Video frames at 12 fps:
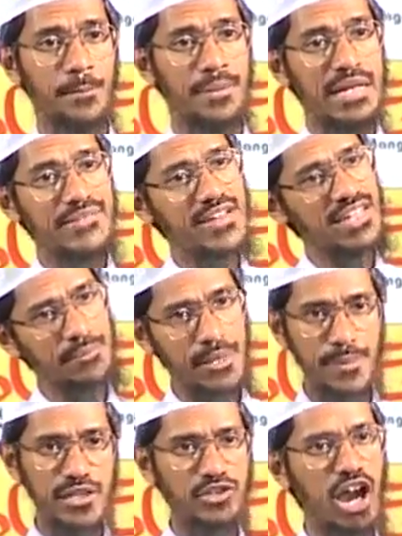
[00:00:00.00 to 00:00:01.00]
Previously
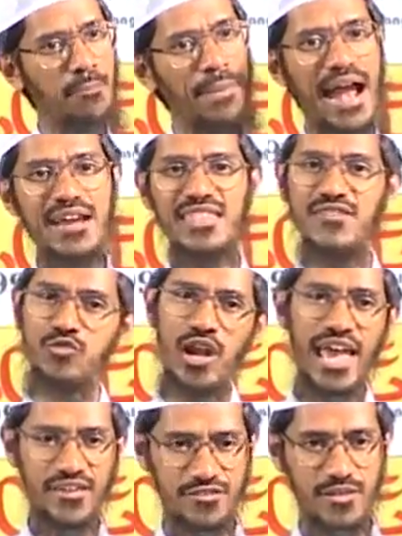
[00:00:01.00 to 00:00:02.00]
people thought plants have no
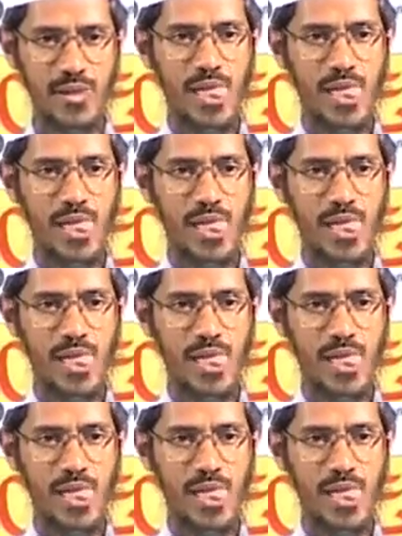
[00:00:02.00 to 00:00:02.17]
life.